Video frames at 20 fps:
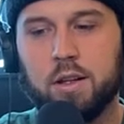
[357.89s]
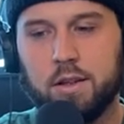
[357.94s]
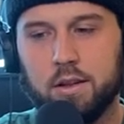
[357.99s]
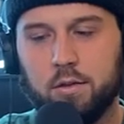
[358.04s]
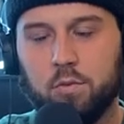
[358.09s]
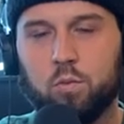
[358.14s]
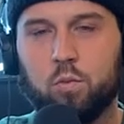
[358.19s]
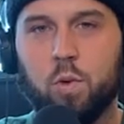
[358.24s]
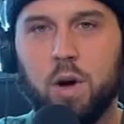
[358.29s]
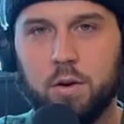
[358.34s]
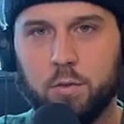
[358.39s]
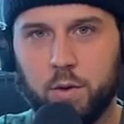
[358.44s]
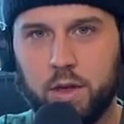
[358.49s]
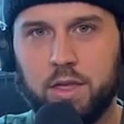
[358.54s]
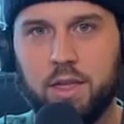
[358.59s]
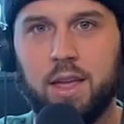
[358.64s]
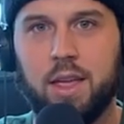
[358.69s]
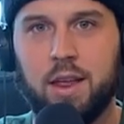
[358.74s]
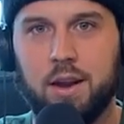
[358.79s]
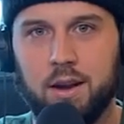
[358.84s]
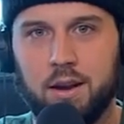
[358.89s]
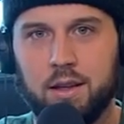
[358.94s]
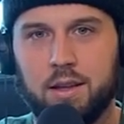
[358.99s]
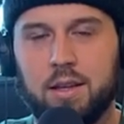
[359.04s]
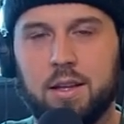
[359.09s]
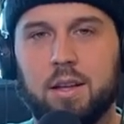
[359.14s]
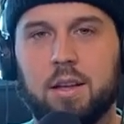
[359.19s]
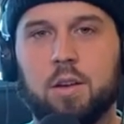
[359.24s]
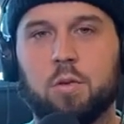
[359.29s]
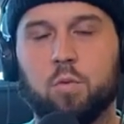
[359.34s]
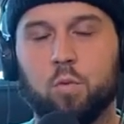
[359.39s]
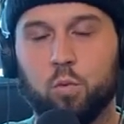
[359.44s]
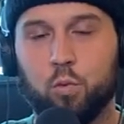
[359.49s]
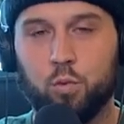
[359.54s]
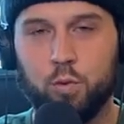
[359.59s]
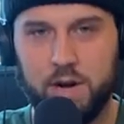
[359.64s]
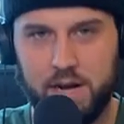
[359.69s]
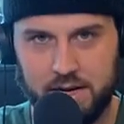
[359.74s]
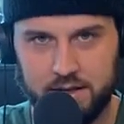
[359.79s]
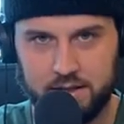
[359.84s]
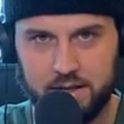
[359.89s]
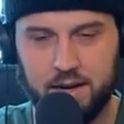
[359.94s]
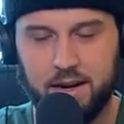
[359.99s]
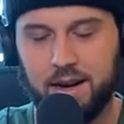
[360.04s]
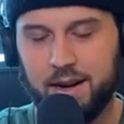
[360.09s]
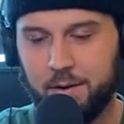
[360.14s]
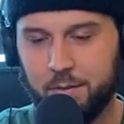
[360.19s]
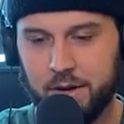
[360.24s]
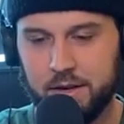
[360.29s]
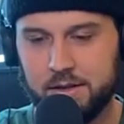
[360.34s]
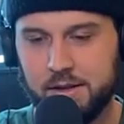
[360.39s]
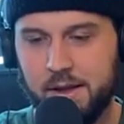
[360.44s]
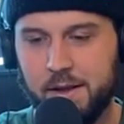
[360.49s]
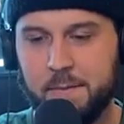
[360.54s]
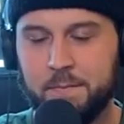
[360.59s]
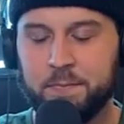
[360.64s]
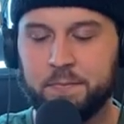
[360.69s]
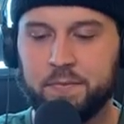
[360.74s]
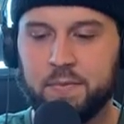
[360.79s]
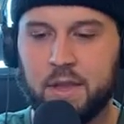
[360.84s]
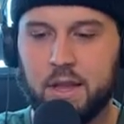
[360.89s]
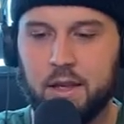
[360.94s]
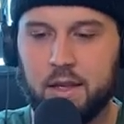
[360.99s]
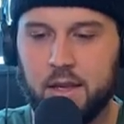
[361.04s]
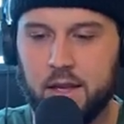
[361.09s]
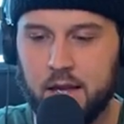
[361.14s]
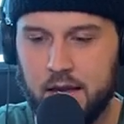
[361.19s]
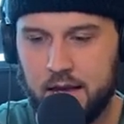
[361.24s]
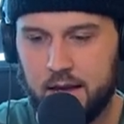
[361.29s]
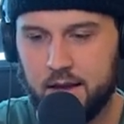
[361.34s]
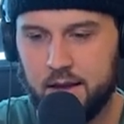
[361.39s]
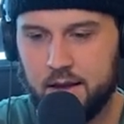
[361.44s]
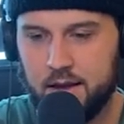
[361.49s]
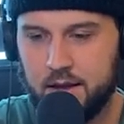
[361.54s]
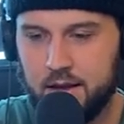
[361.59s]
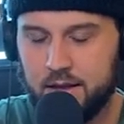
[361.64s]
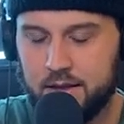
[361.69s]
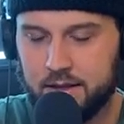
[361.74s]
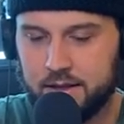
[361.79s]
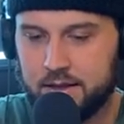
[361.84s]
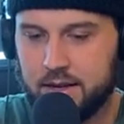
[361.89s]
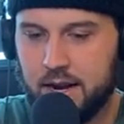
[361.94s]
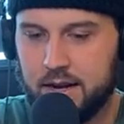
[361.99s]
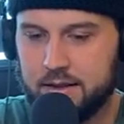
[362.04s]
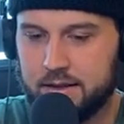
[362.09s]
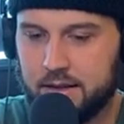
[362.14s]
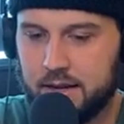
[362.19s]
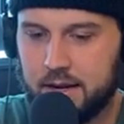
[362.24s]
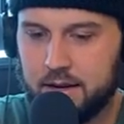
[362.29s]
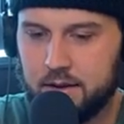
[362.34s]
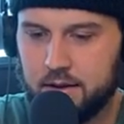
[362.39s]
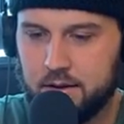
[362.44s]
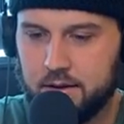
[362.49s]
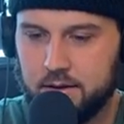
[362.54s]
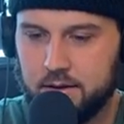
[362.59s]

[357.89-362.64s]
one within reason." Anyways, this guy's like,